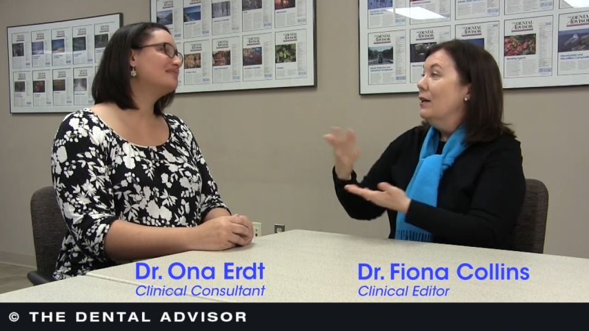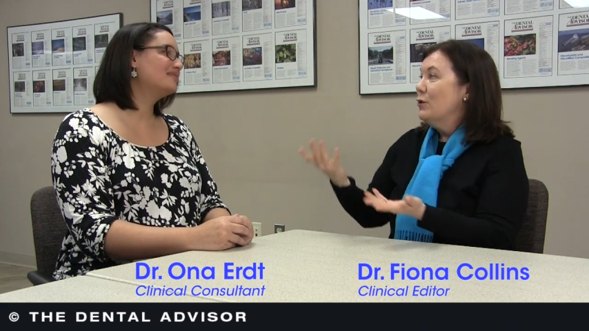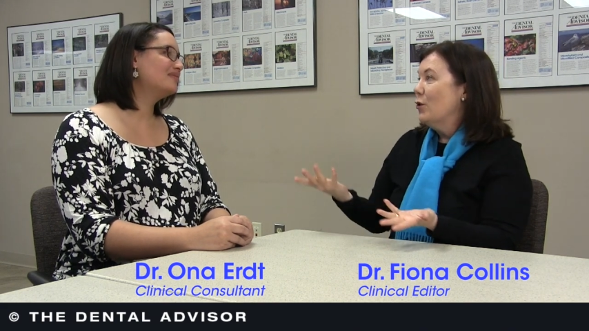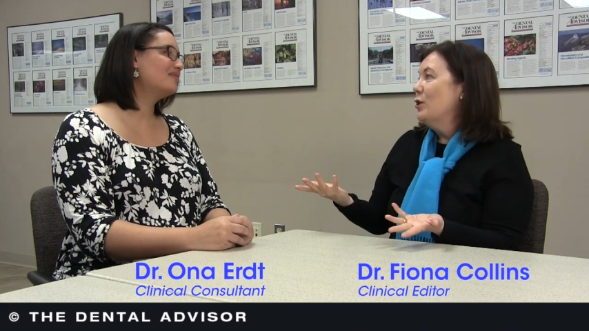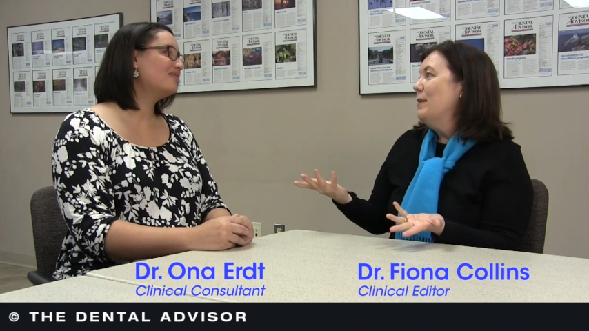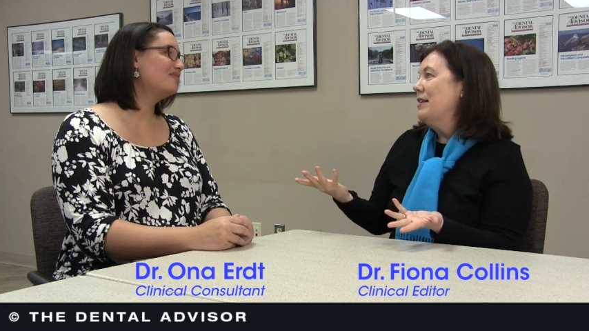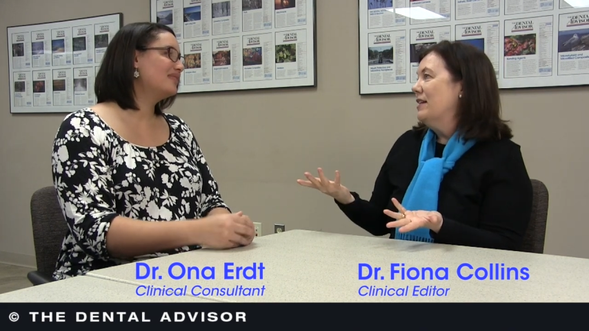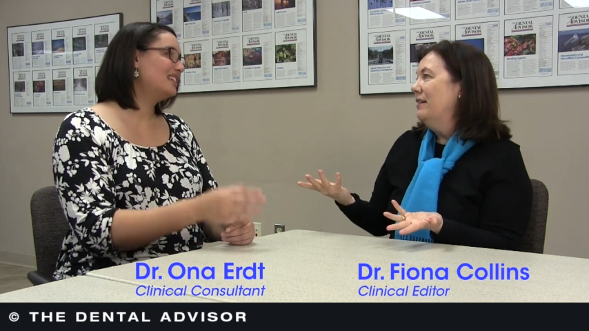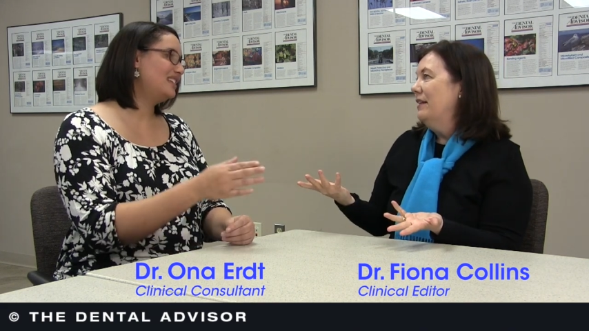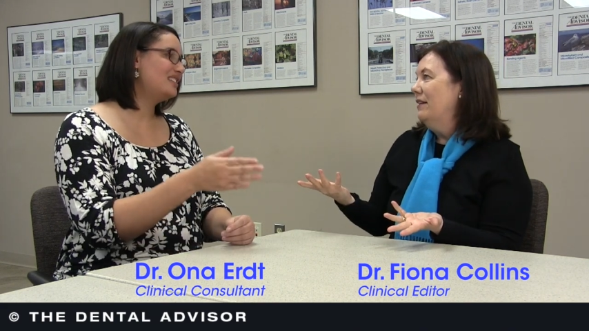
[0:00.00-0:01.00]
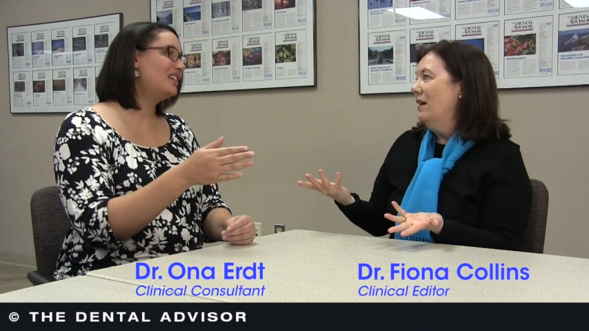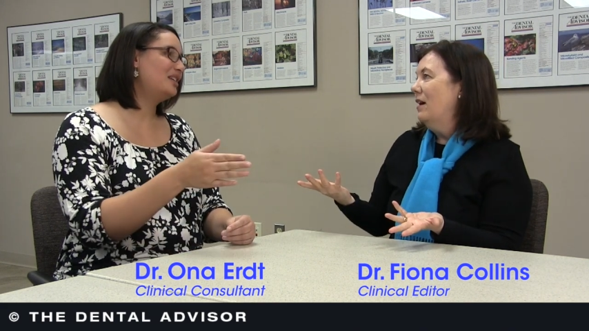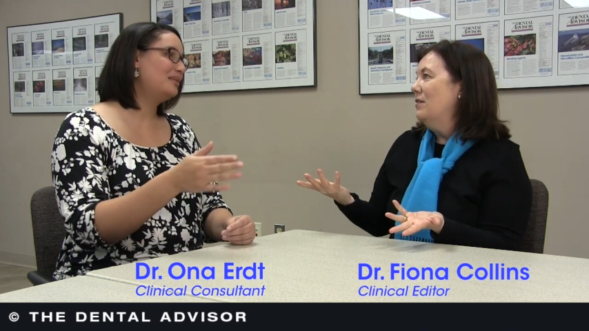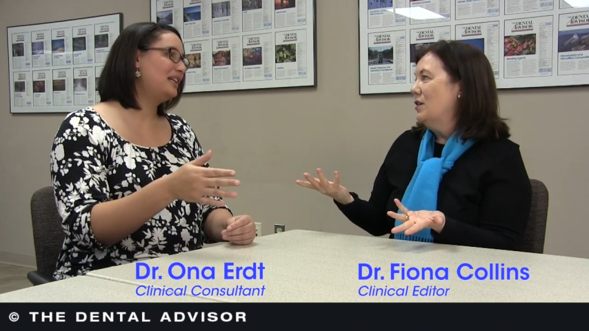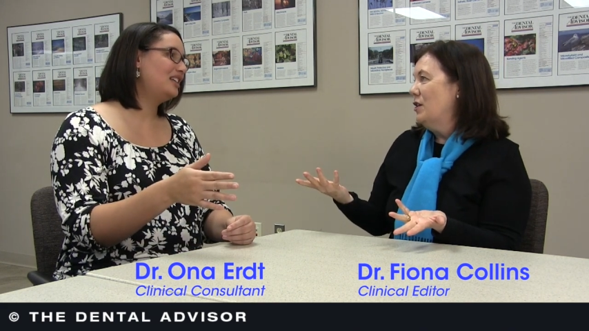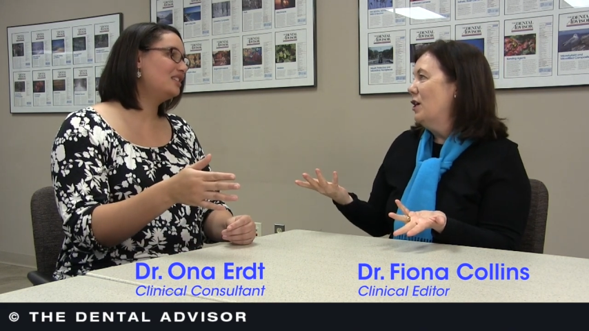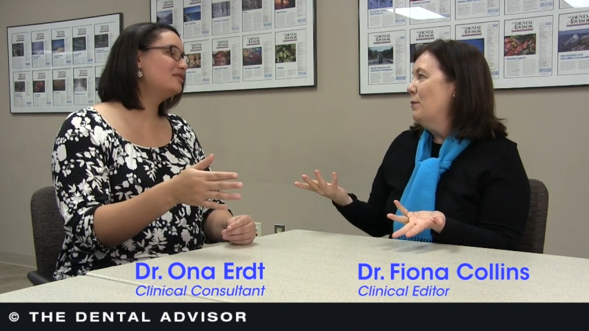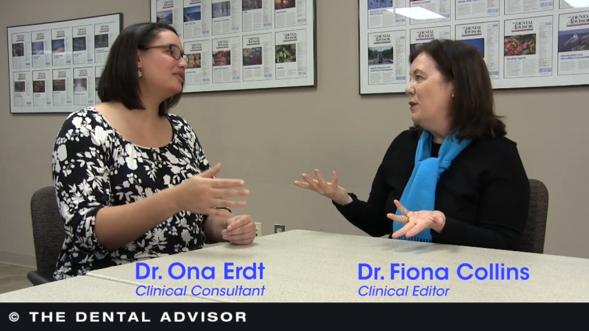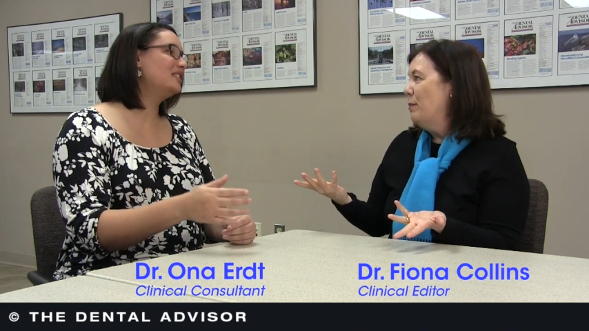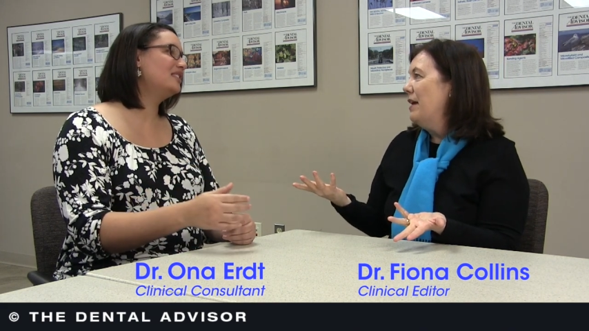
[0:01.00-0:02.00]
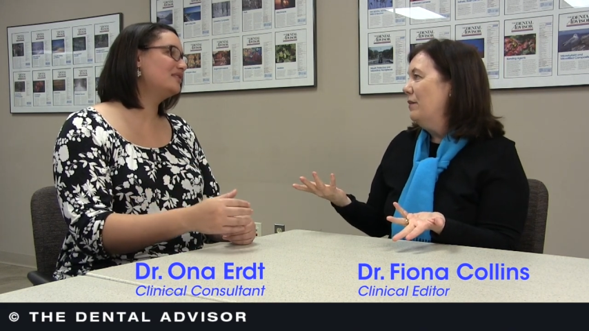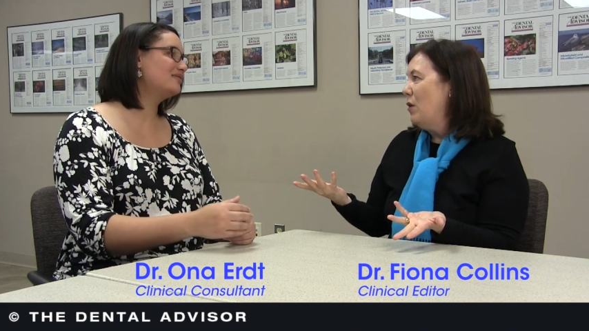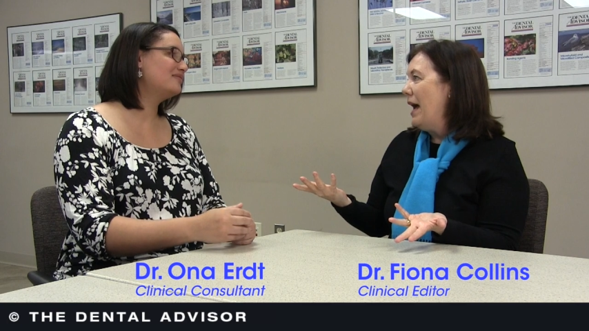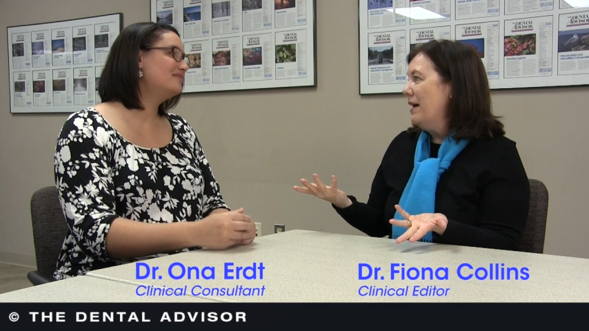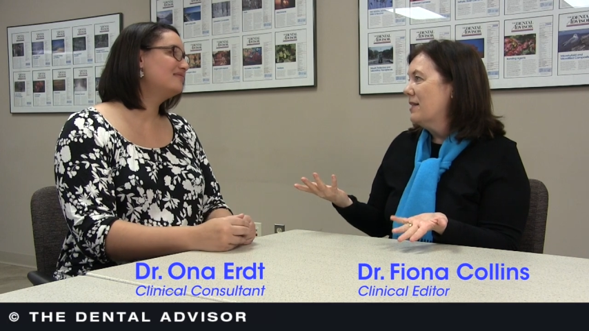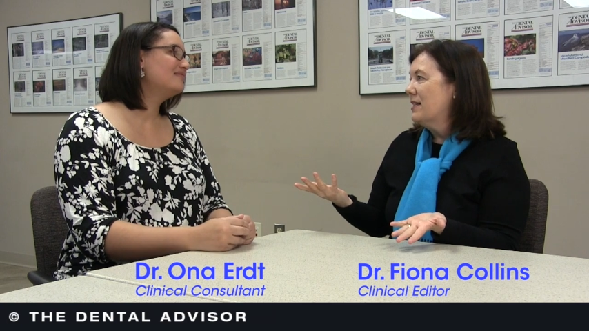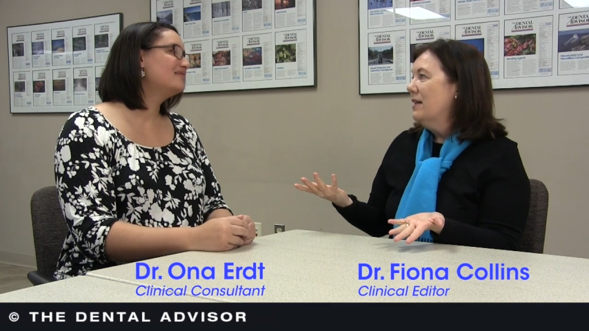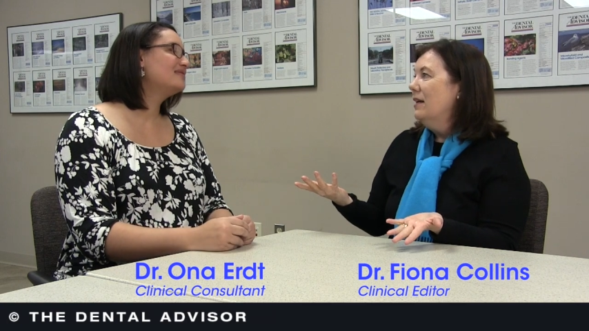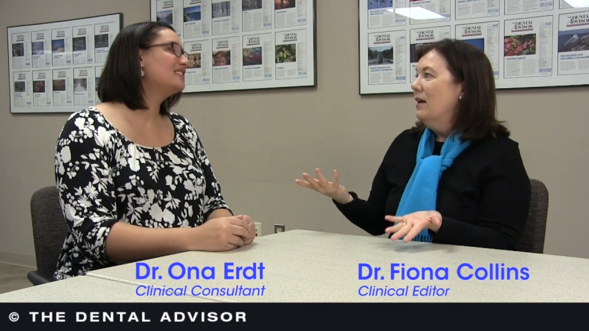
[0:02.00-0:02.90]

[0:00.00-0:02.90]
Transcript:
Speaker 1: It's automatically it's uh, determined by the racks.